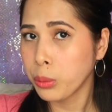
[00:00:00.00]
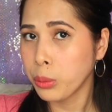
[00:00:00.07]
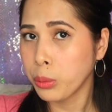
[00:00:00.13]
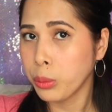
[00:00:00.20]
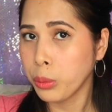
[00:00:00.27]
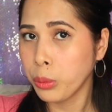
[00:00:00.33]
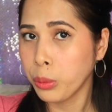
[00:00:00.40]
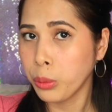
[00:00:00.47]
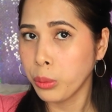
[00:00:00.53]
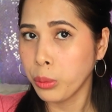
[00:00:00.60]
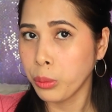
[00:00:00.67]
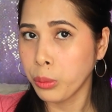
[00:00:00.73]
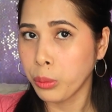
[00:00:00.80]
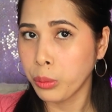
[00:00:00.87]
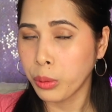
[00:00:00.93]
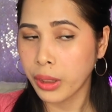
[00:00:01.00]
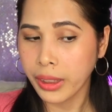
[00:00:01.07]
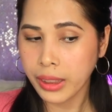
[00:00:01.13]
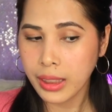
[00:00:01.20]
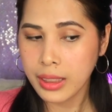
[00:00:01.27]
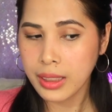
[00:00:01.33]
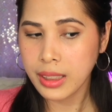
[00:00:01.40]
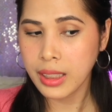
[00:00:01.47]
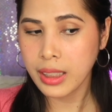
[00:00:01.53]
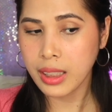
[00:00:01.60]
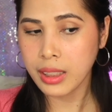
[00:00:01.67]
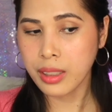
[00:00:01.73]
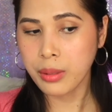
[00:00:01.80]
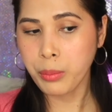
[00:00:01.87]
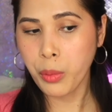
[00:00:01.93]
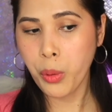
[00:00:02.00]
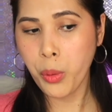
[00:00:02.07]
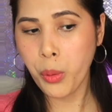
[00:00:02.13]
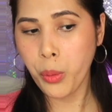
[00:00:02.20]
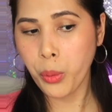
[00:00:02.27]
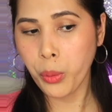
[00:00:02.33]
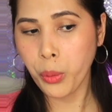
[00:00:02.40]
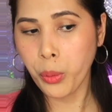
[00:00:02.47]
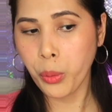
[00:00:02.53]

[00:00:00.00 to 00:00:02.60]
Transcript: ooh I can see the smoke